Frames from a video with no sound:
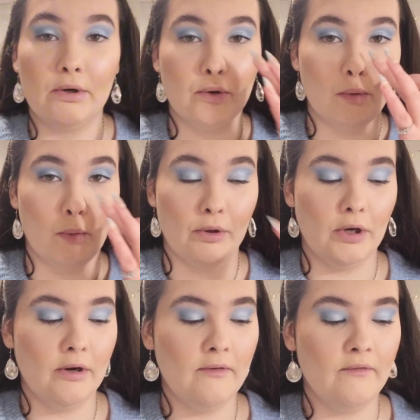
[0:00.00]
inner
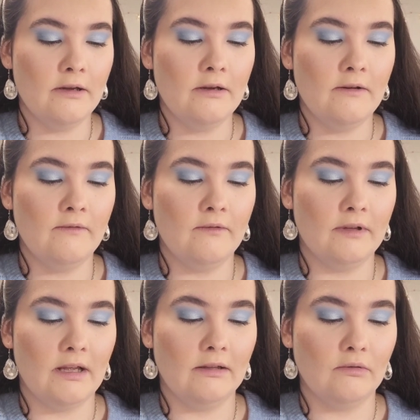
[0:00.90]
corner for
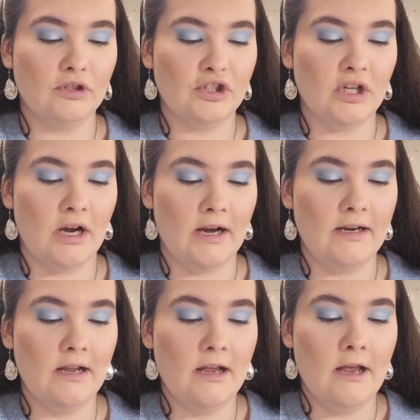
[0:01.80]
that little shine.